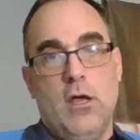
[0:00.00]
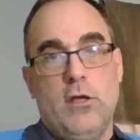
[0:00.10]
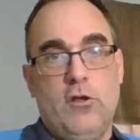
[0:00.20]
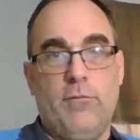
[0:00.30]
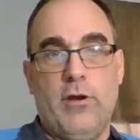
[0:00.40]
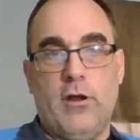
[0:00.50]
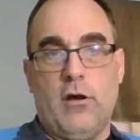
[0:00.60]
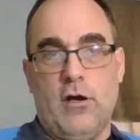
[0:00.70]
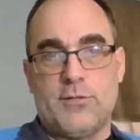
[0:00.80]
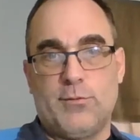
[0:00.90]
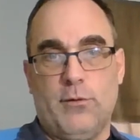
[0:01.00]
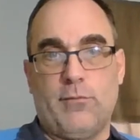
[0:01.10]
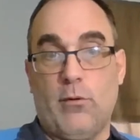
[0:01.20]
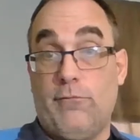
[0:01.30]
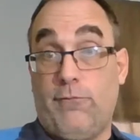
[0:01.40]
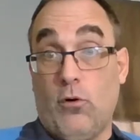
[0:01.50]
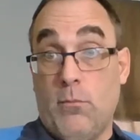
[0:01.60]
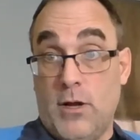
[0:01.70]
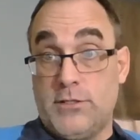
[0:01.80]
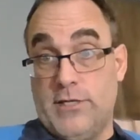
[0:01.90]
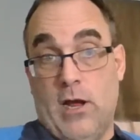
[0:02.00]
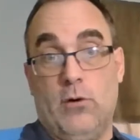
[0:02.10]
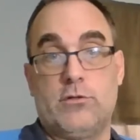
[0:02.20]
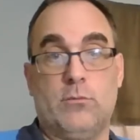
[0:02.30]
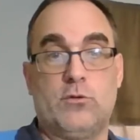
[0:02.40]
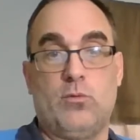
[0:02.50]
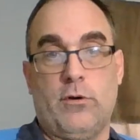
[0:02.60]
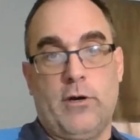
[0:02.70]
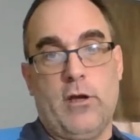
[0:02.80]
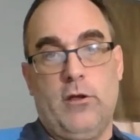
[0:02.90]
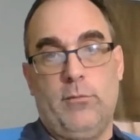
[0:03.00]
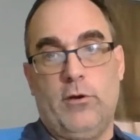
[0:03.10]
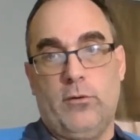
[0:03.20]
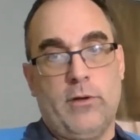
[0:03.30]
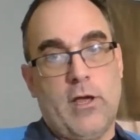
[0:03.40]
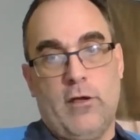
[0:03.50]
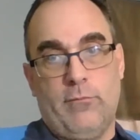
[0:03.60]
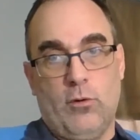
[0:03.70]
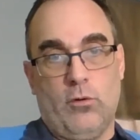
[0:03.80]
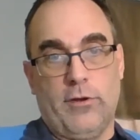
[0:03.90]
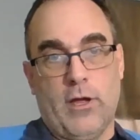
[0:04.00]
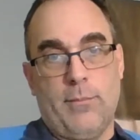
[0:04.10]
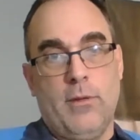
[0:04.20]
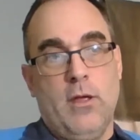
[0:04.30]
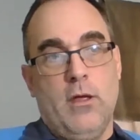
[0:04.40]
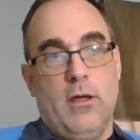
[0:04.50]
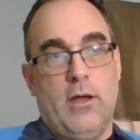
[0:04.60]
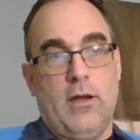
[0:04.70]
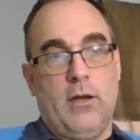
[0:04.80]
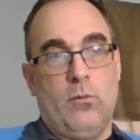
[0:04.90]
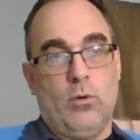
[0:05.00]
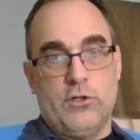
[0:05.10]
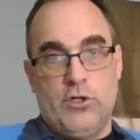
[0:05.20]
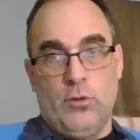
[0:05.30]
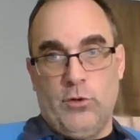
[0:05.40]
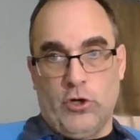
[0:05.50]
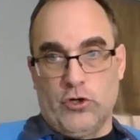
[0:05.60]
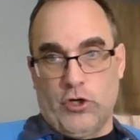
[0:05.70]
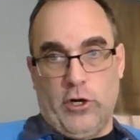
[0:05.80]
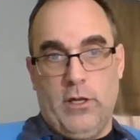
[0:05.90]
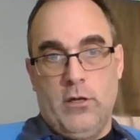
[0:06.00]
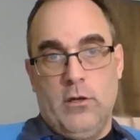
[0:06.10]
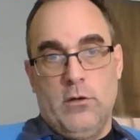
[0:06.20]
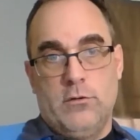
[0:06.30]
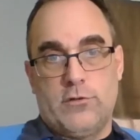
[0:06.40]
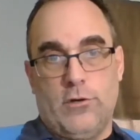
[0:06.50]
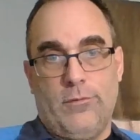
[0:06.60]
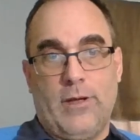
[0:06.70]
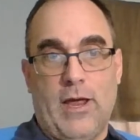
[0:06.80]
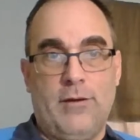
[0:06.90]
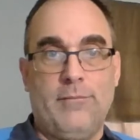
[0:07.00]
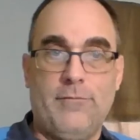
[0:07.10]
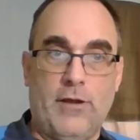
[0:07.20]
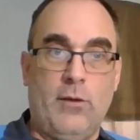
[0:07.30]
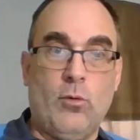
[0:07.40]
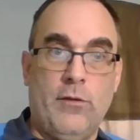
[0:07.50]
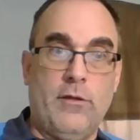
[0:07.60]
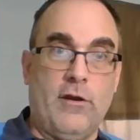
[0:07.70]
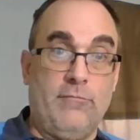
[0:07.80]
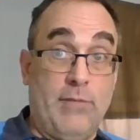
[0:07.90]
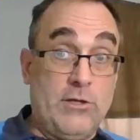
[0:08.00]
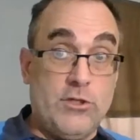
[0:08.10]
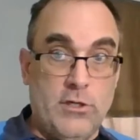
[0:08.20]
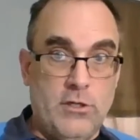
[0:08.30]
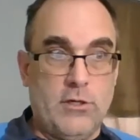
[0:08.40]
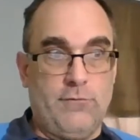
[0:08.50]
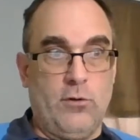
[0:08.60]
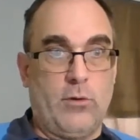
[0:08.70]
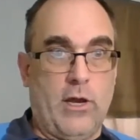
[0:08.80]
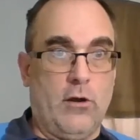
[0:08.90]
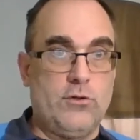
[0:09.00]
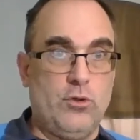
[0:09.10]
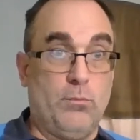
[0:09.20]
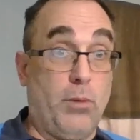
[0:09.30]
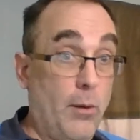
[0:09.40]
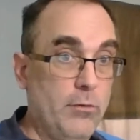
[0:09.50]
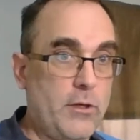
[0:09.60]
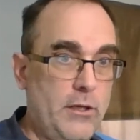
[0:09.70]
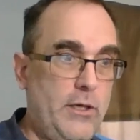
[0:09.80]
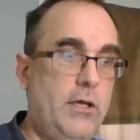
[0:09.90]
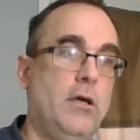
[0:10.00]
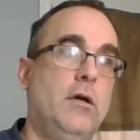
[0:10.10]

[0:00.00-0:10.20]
You've been out of hospital for about four months now, so I'm just wondering how you've been doing, how you've been holding up, and what's new in your journey. So again, if anyone that I've mentioned, if you care to publicly